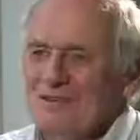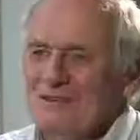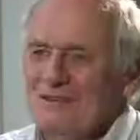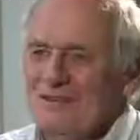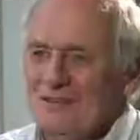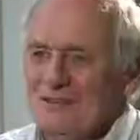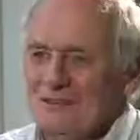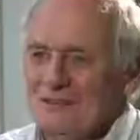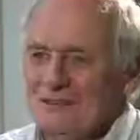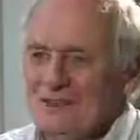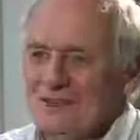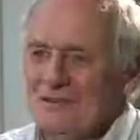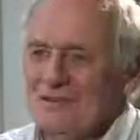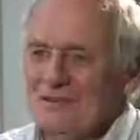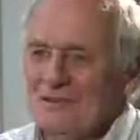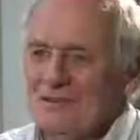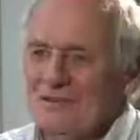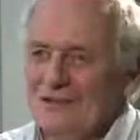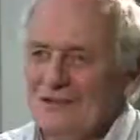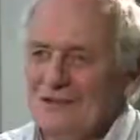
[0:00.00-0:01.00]
may sound a bit of
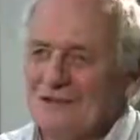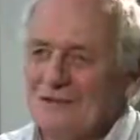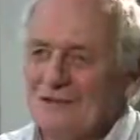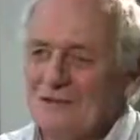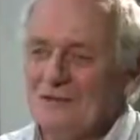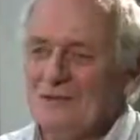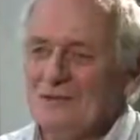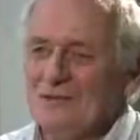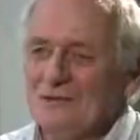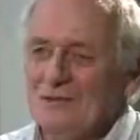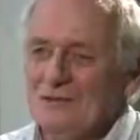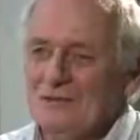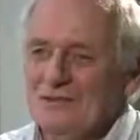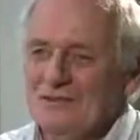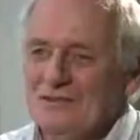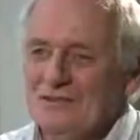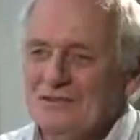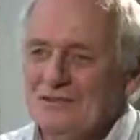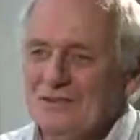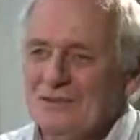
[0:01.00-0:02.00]
a philosophical
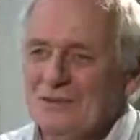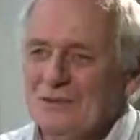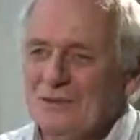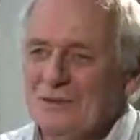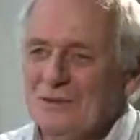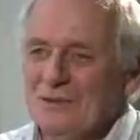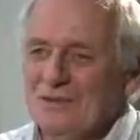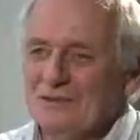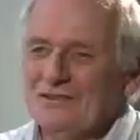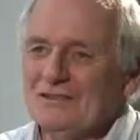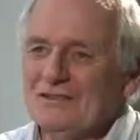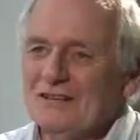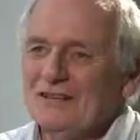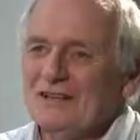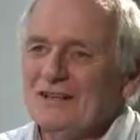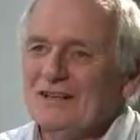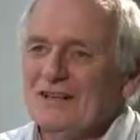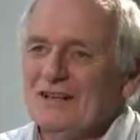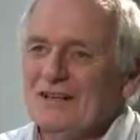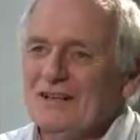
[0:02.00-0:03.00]
question, but
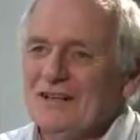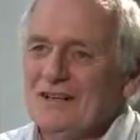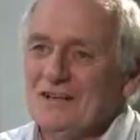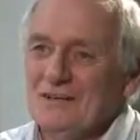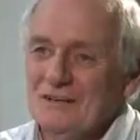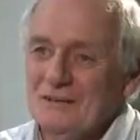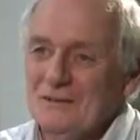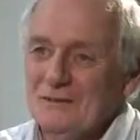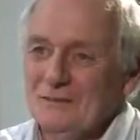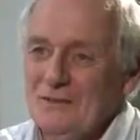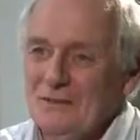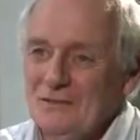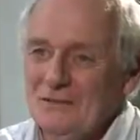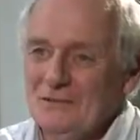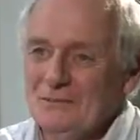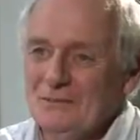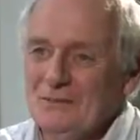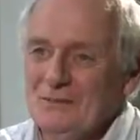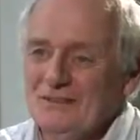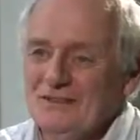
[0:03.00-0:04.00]
in this
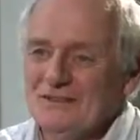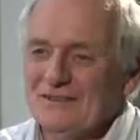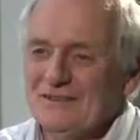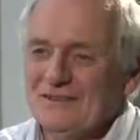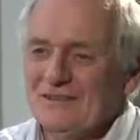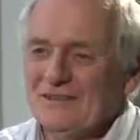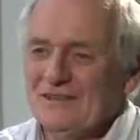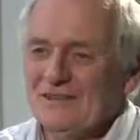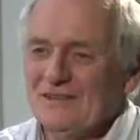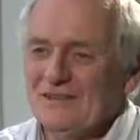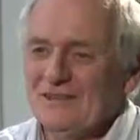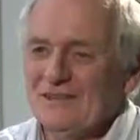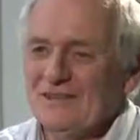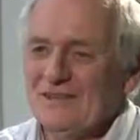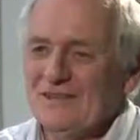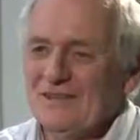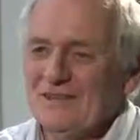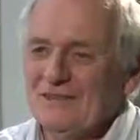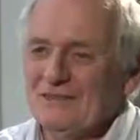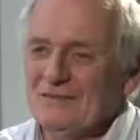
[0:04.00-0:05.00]
opinion piece, I
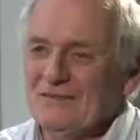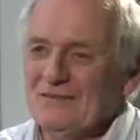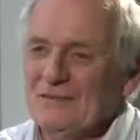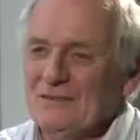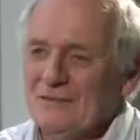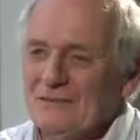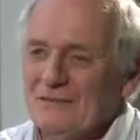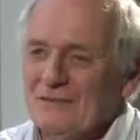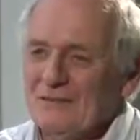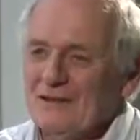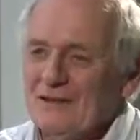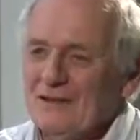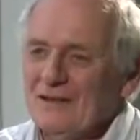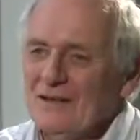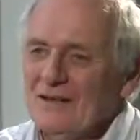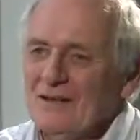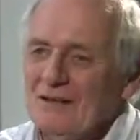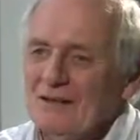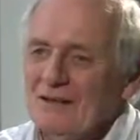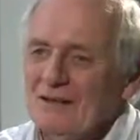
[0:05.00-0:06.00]
have
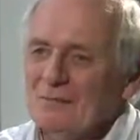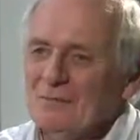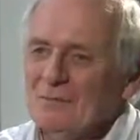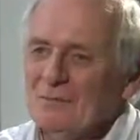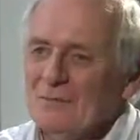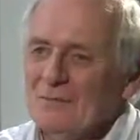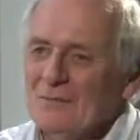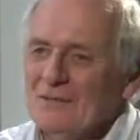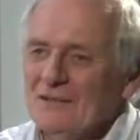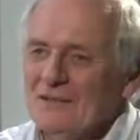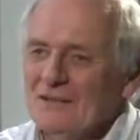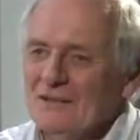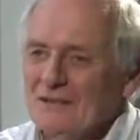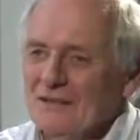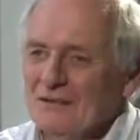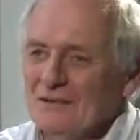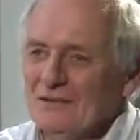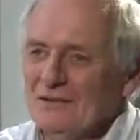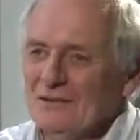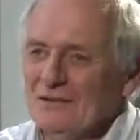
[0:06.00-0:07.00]
pointed
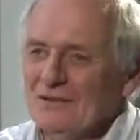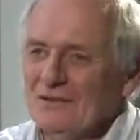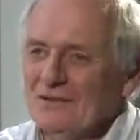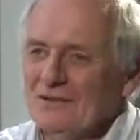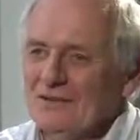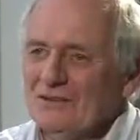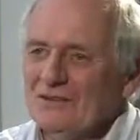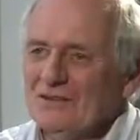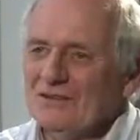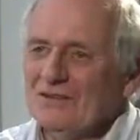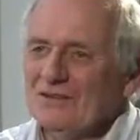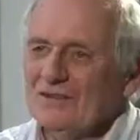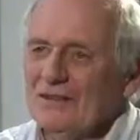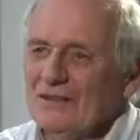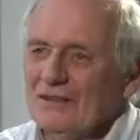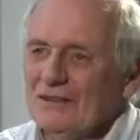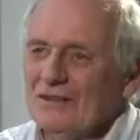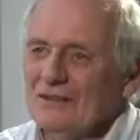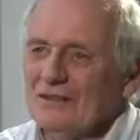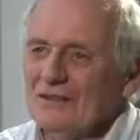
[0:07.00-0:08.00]
out that
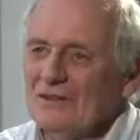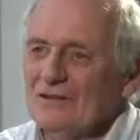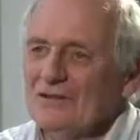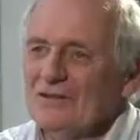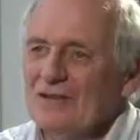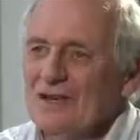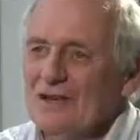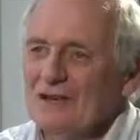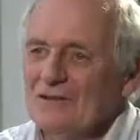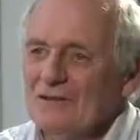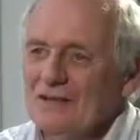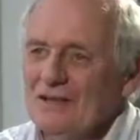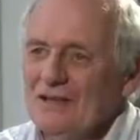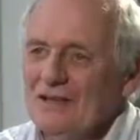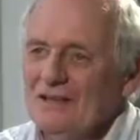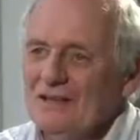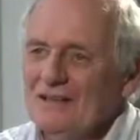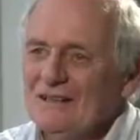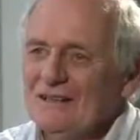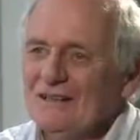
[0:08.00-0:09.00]
you can
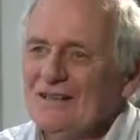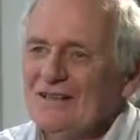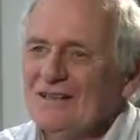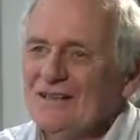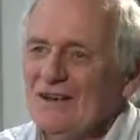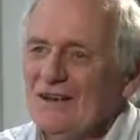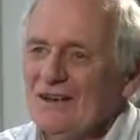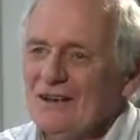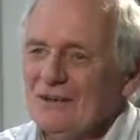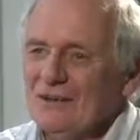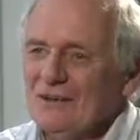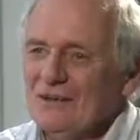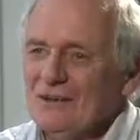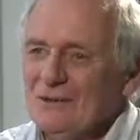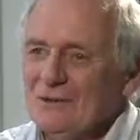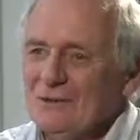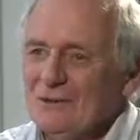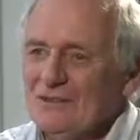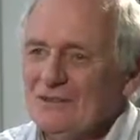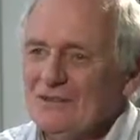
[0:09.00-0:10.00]
only answer
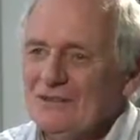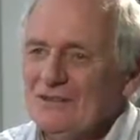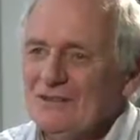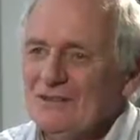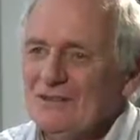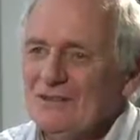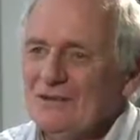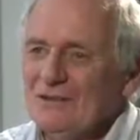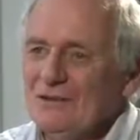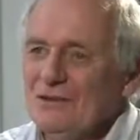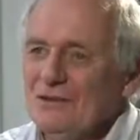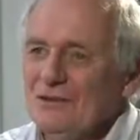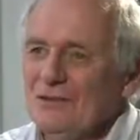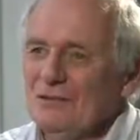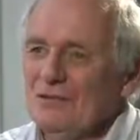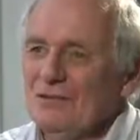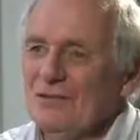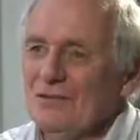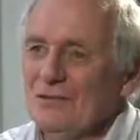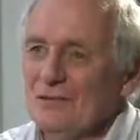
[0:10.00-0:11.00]
a question if you
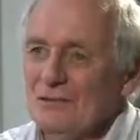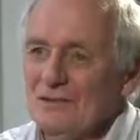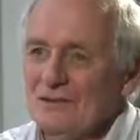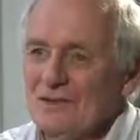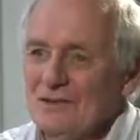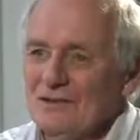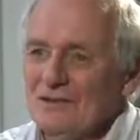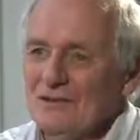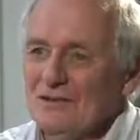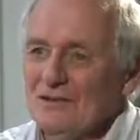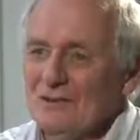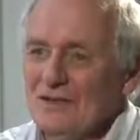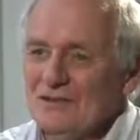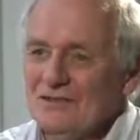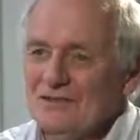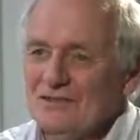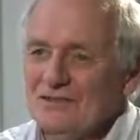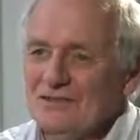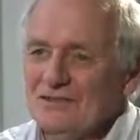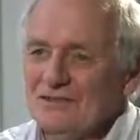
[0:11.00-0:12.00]
can formulate the
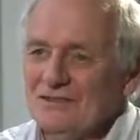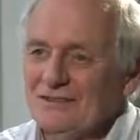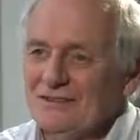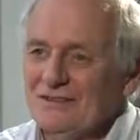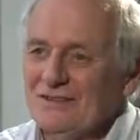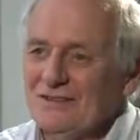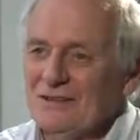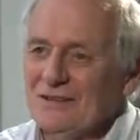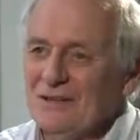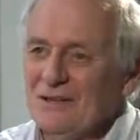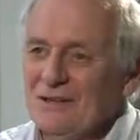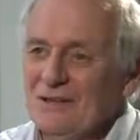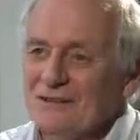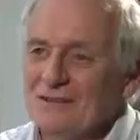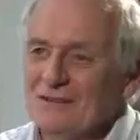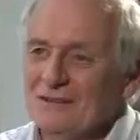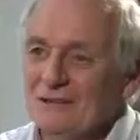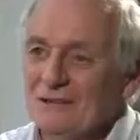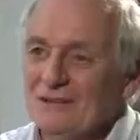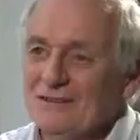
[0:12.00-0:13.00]
question in a way
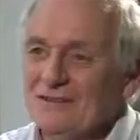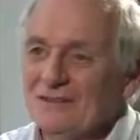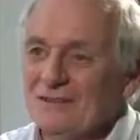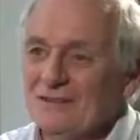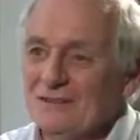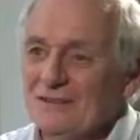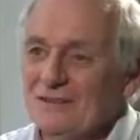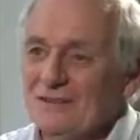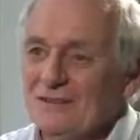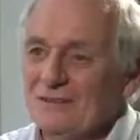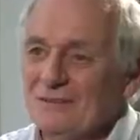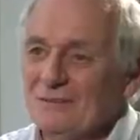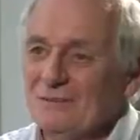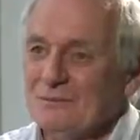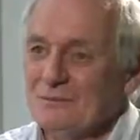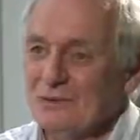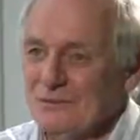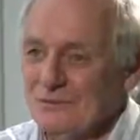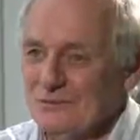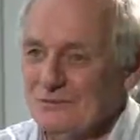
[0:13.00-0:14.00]
that makes an answer
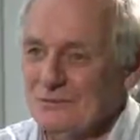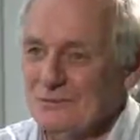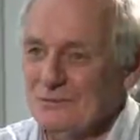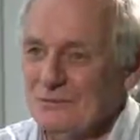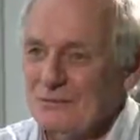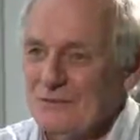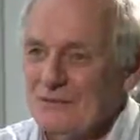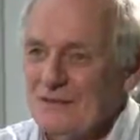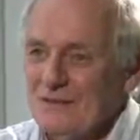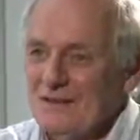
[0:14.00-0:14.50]
possible.